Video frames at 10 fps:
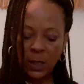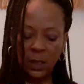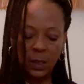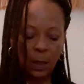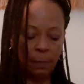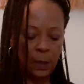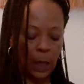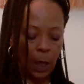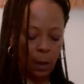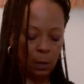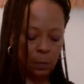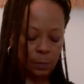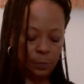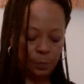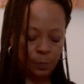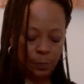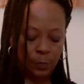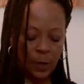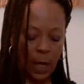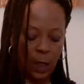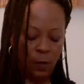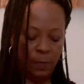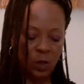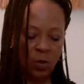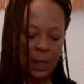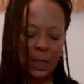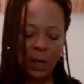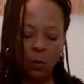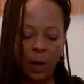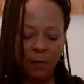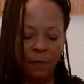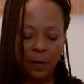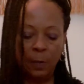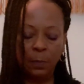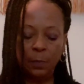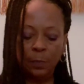something that you've been trying to get away from.